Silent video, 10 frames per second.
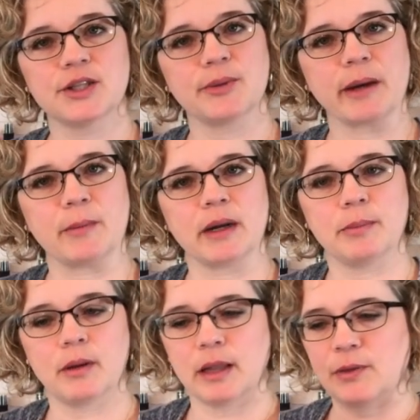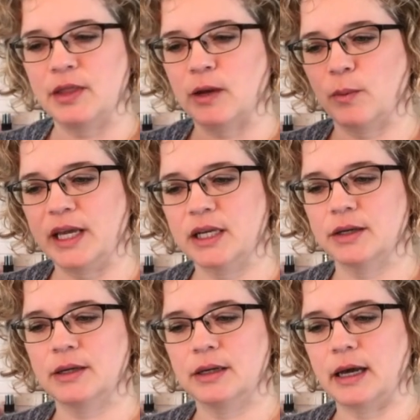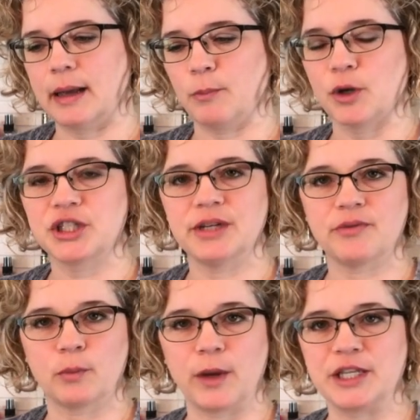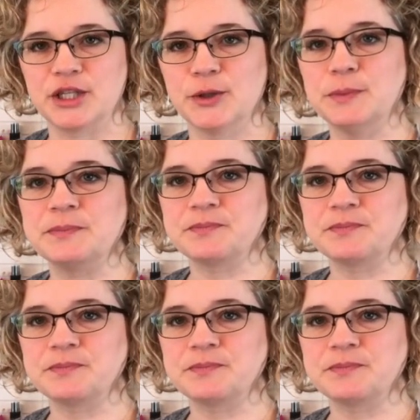So you might want to pull out that worksheet from week 2.